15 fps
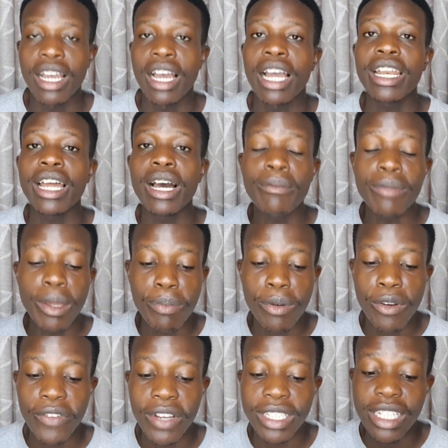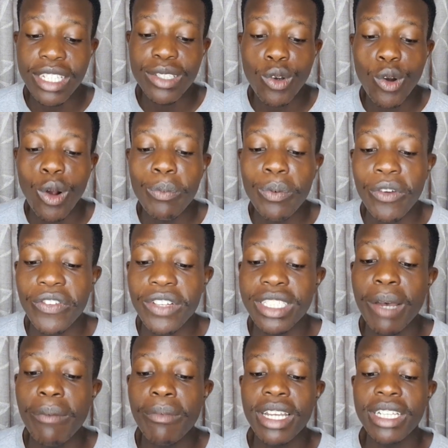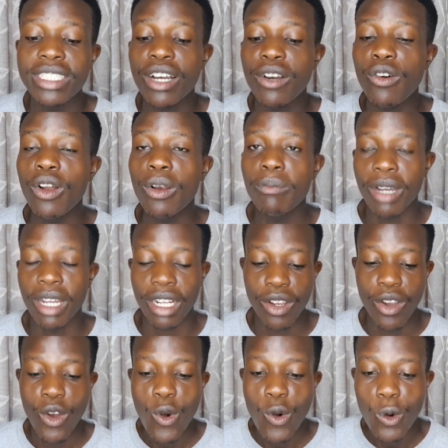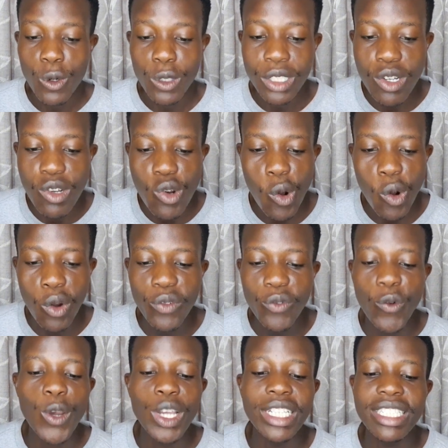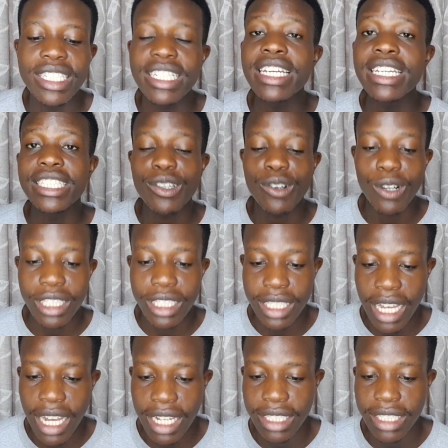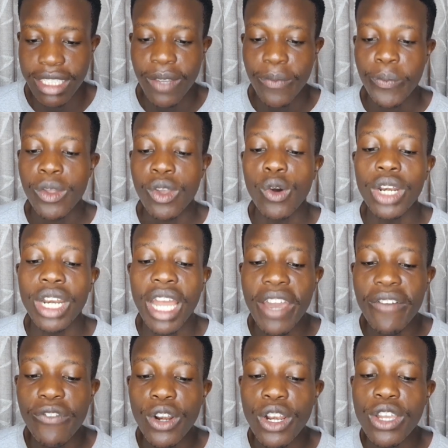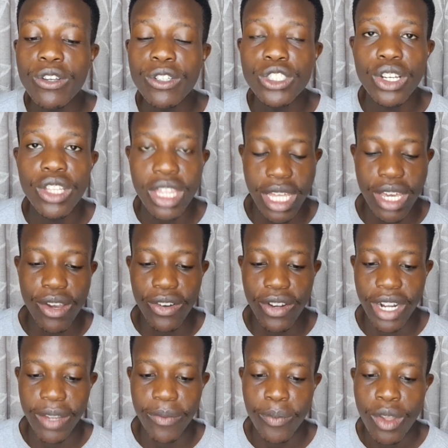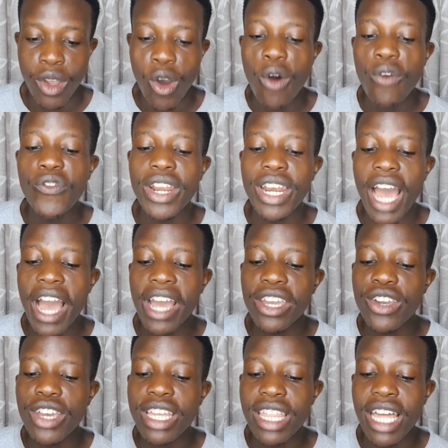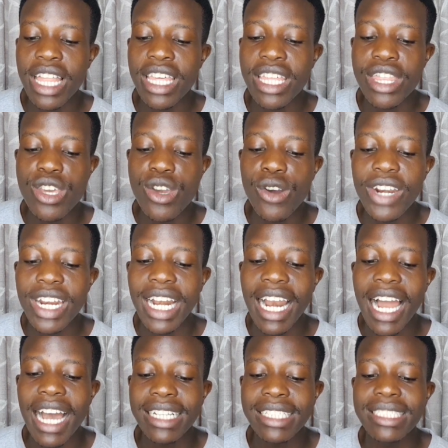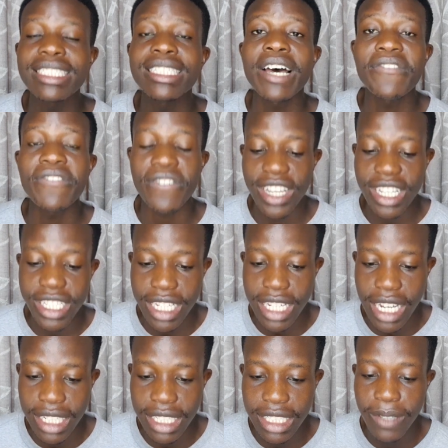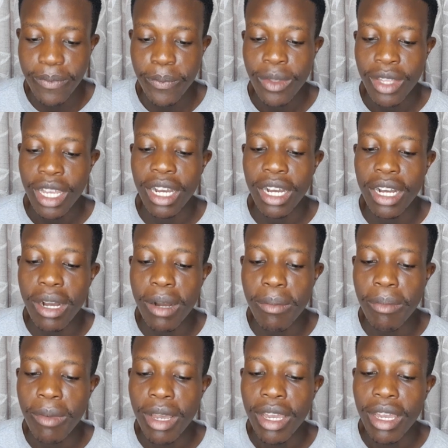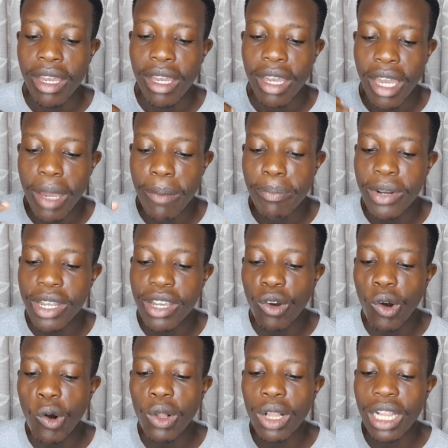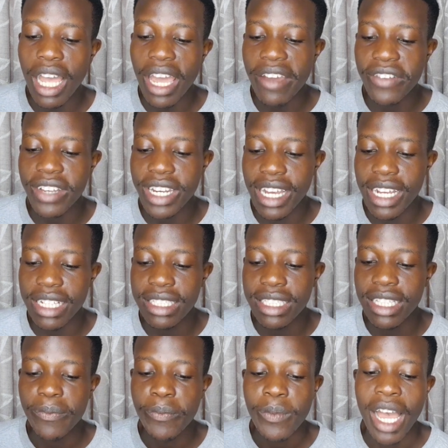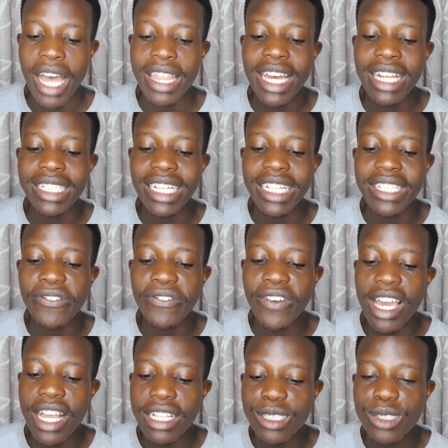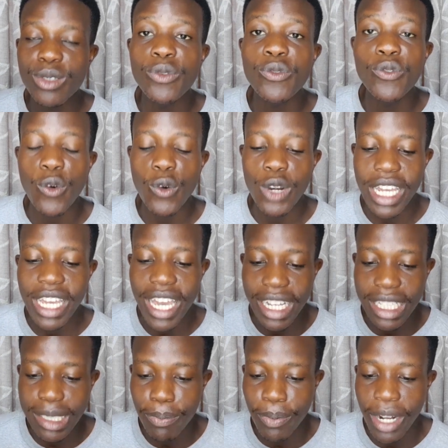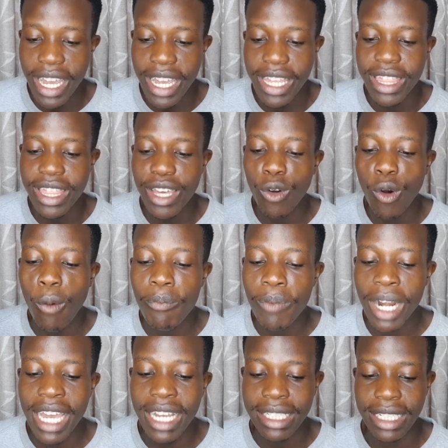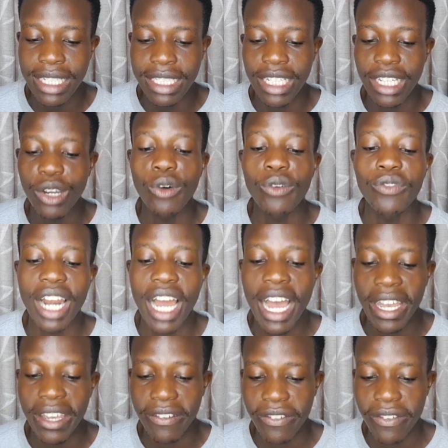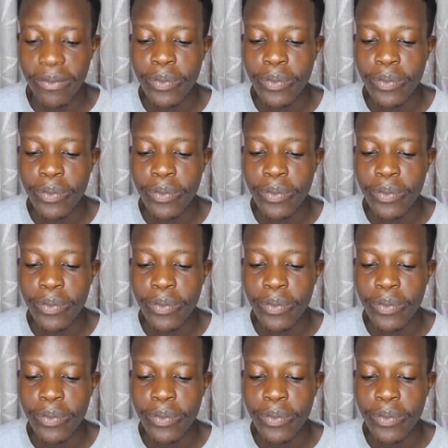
And the professor is called Professor Major Coleman, who's known for his critical stance on evolution theory, often arguing that the theory lacks sufficient empirical evidence and that it fails to fully explain the complexity of life.